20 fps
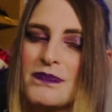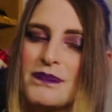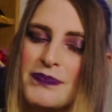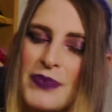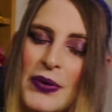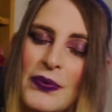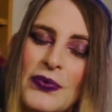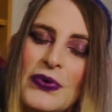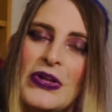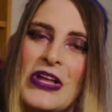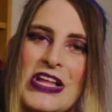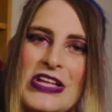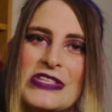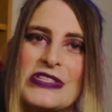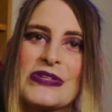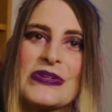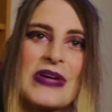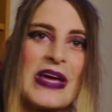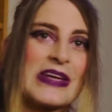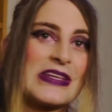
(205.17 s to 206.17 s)
but we'll
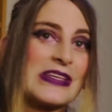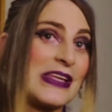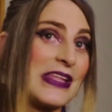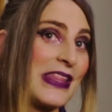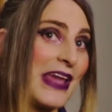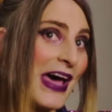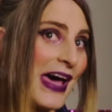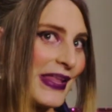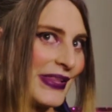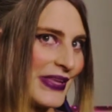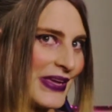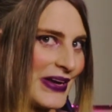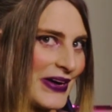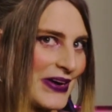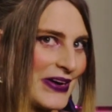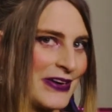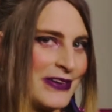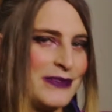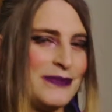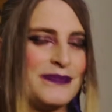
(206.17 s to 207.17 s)
also get to that
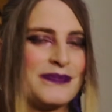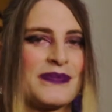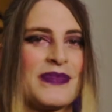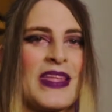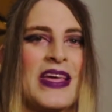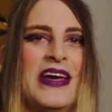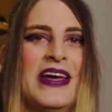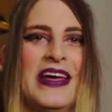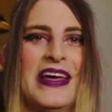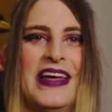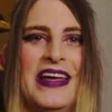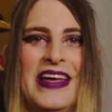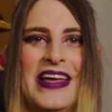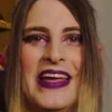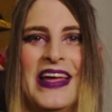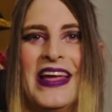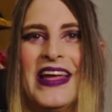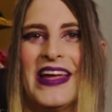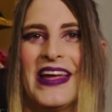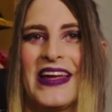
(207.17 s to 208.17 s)
later.
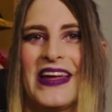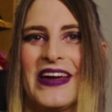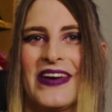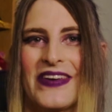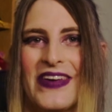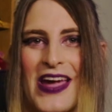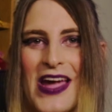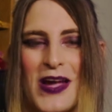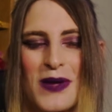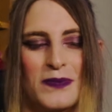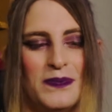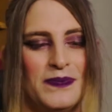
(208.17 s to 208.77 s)
Okay.